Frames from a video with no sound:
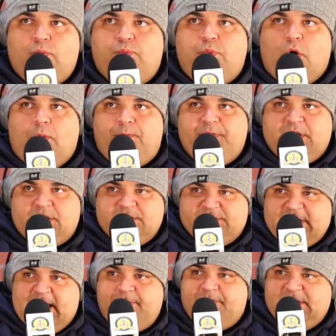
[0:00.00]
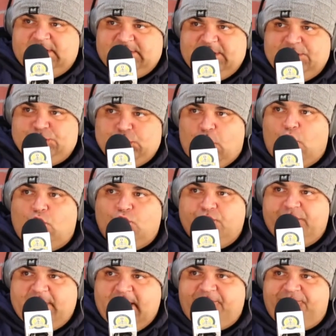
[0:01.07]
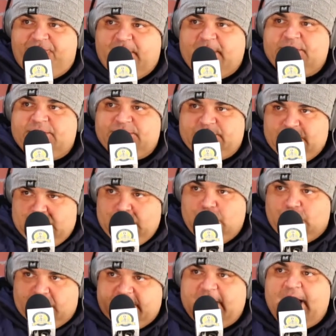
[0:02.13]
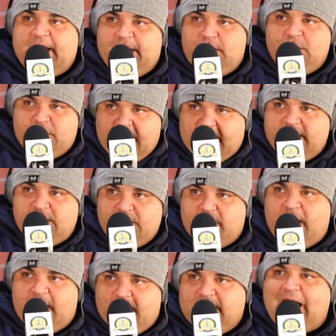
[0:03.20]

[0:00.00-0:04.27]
Well, because NBC told Netflix you're not allowed.